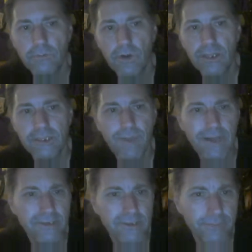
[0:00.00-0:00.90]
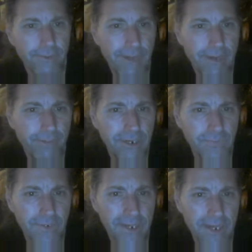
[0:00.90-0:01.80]
Rollins blocks the Superman punch
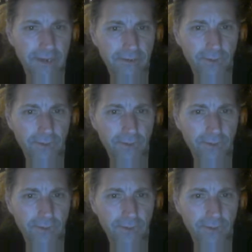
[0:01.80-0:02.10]
with a kick.